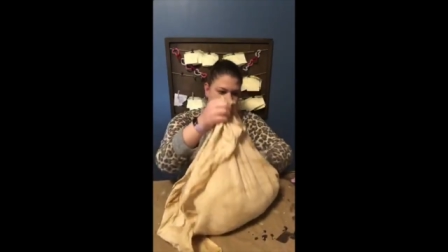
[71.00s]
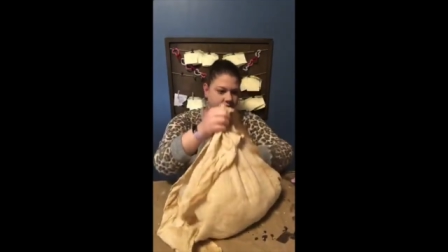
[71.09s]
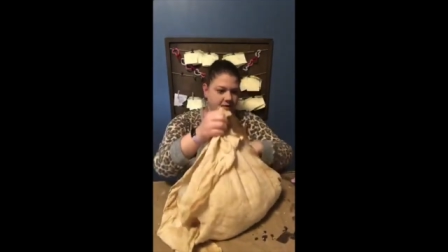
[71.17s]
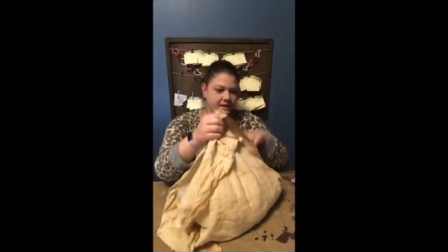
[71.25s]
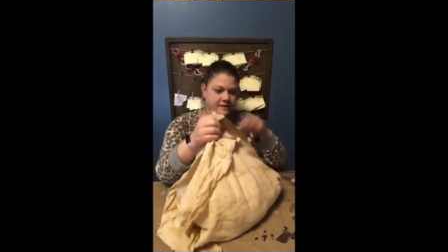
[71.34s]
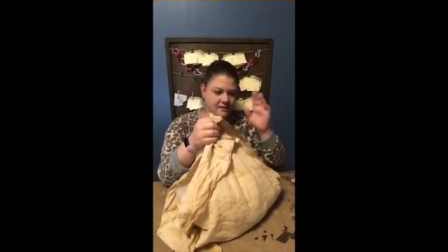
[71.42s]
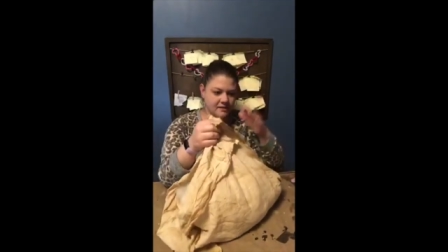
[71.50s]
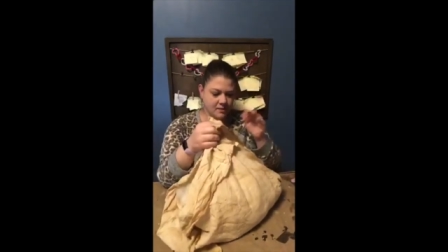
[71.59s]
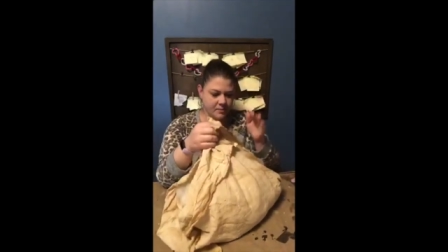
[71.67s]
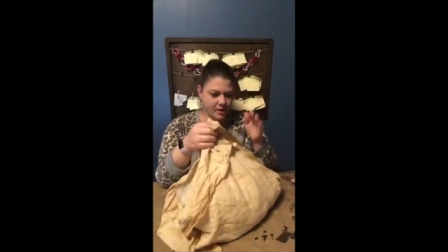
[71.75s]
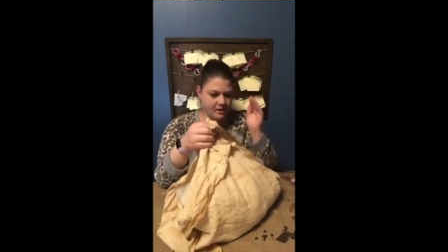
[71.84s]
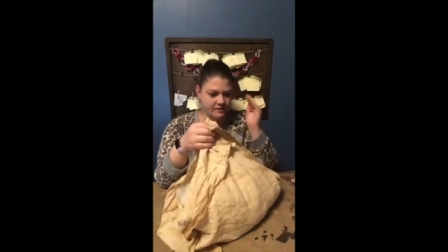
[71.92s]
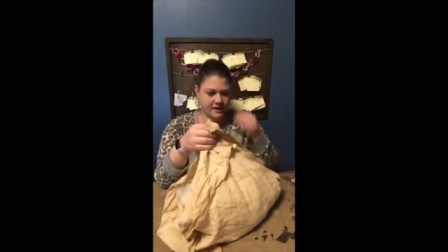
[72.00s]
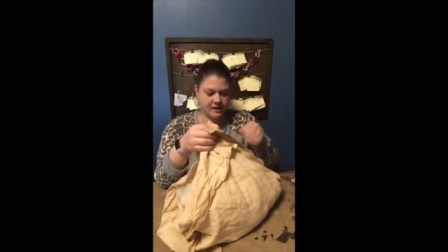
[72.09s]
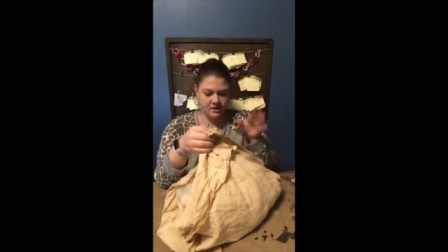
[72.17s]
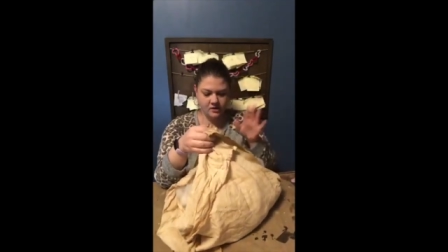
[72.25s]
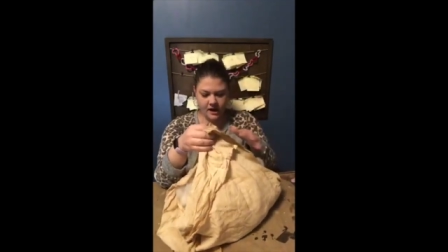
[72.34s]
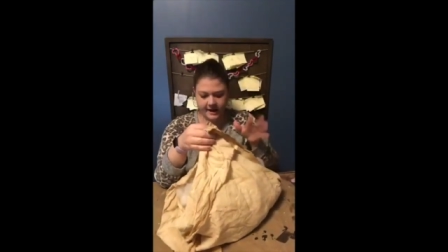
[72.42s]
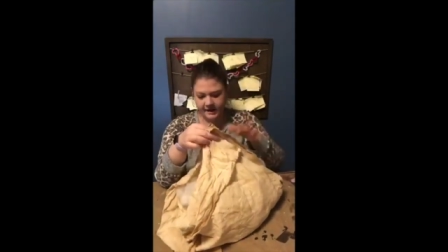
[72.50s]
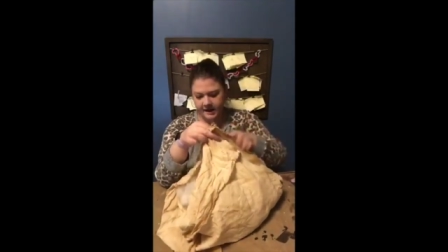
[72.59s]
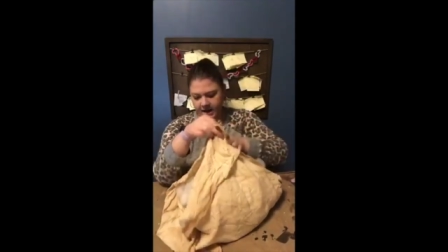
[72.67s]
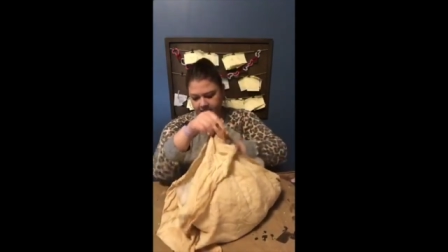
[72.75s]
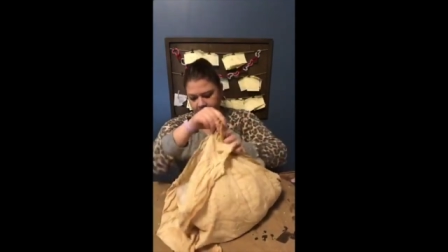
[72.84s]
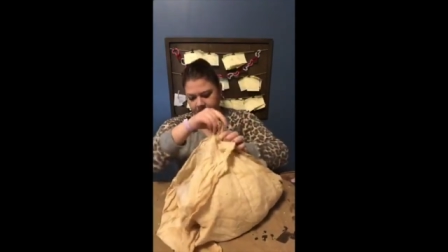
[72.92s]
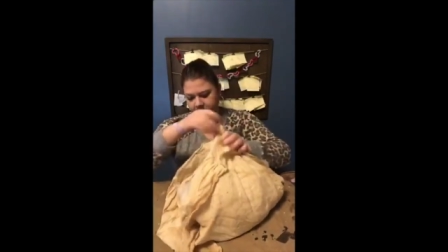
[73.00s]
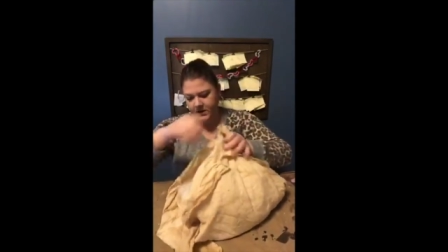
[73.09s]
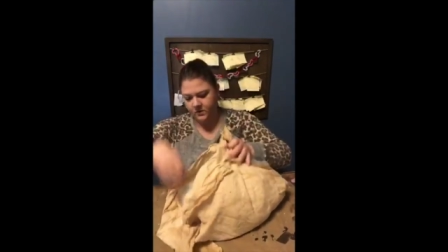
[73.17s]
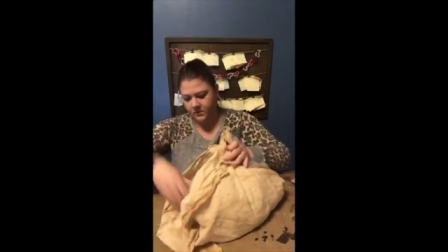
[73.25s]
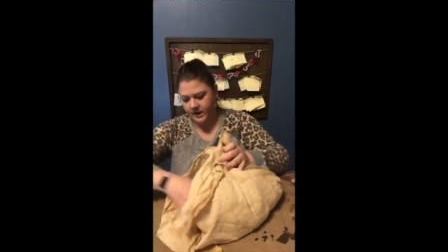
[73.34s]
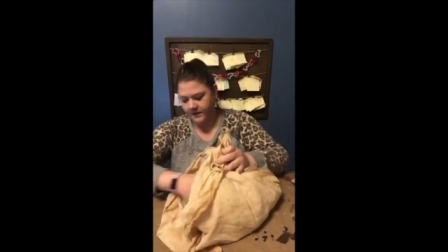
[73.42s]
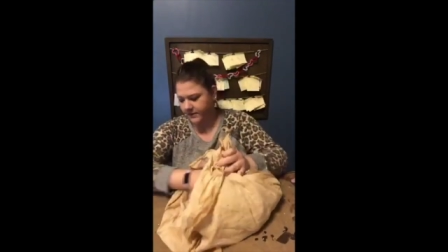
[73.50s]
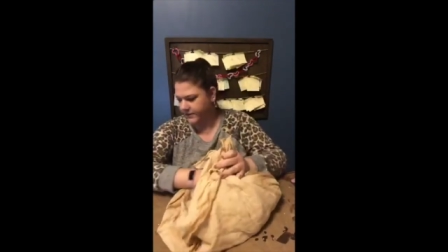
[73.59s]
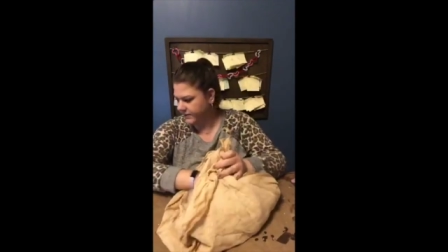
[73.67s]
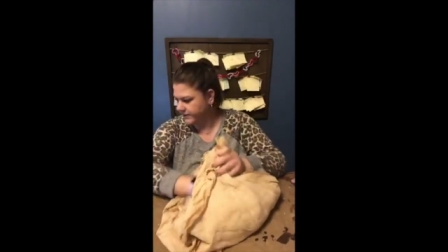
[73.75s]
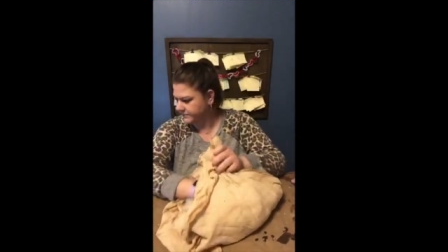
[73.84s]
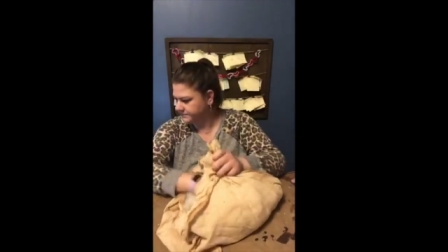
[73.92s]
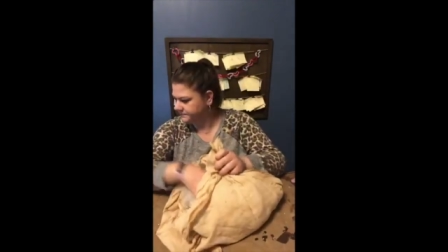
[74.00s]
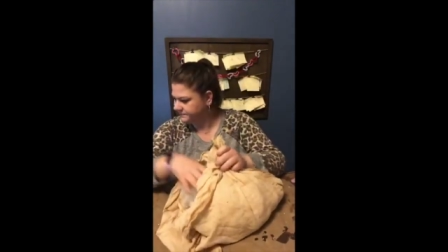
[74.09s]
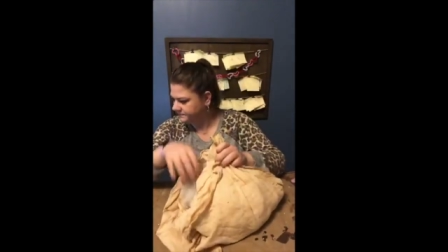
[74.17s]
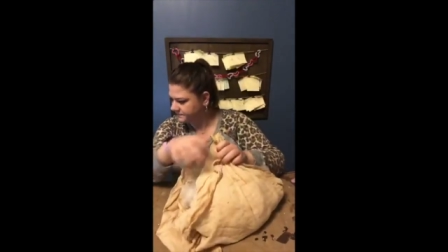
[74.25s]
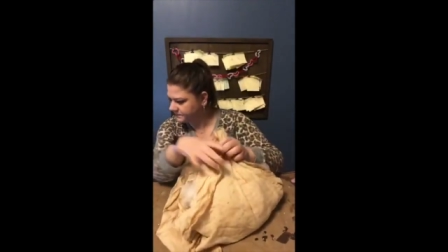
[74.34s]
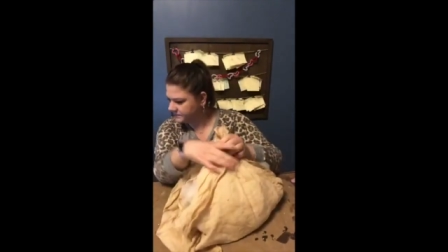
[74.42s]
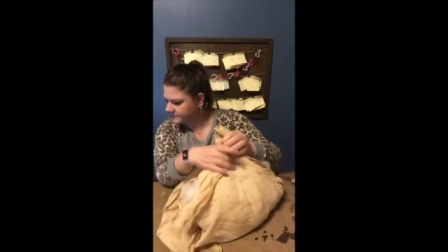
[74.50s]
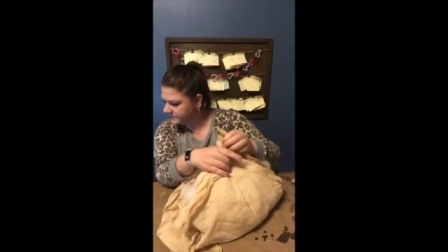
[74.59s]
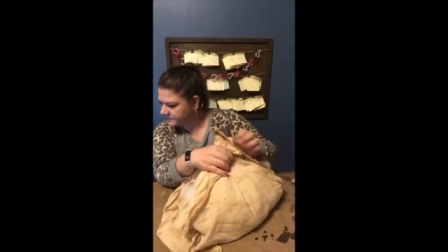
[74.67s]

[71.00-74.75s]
this is the part that you got to kind of fiddle with. I'm